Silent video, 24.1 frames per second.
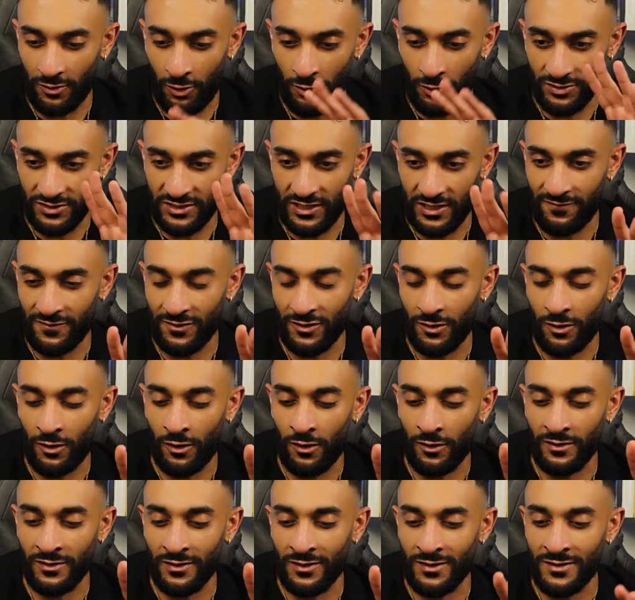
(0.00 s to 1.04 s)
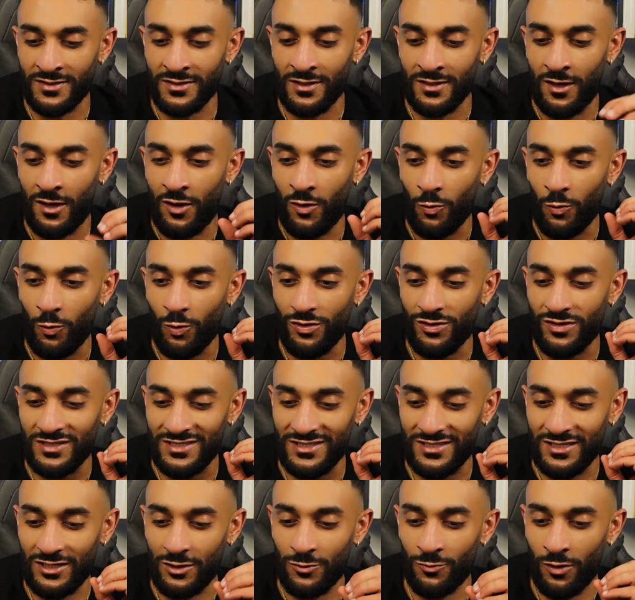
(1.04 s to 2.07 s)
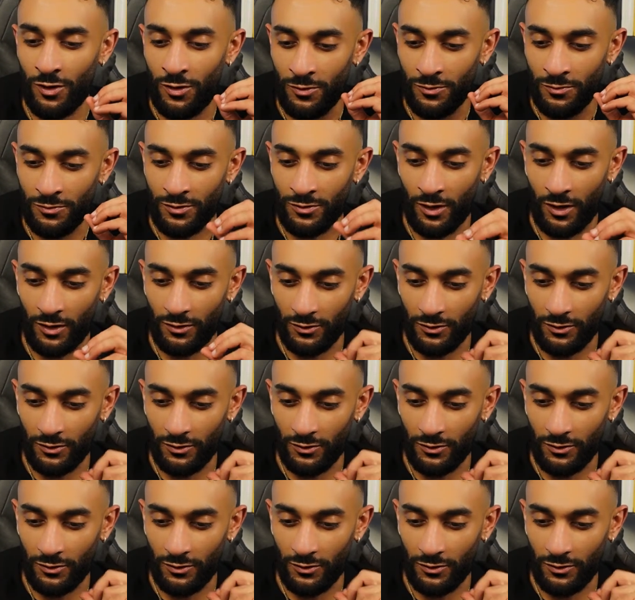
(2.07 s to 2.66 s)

all 7 continents, with $0.